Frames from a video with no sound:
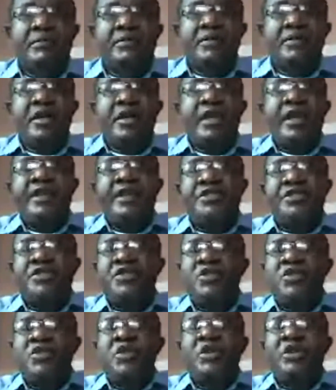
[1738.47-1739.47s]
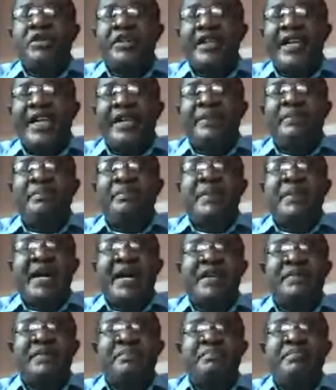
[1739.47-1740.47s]
It's not a
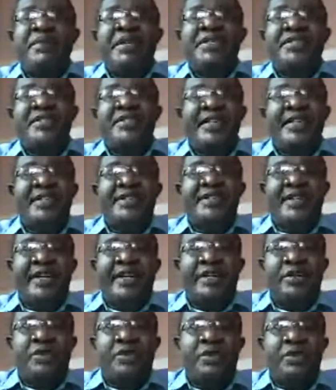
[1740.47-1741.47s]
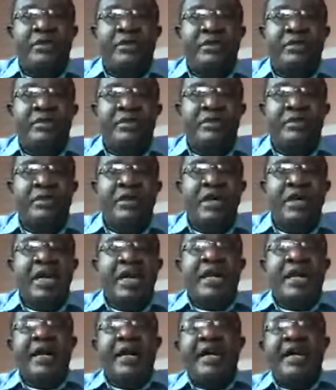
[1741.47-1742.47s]
bad business at all.
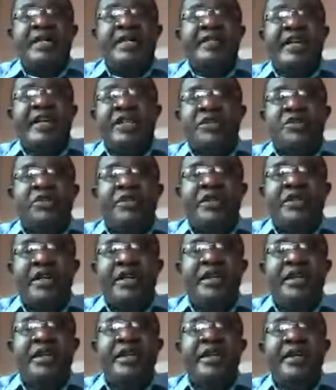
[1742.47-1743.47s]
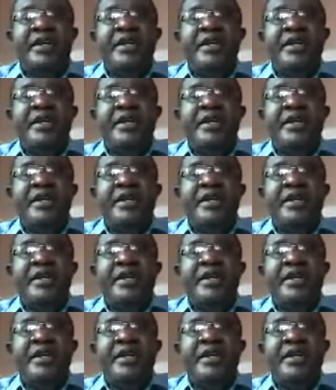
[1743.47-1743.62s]
As at today, the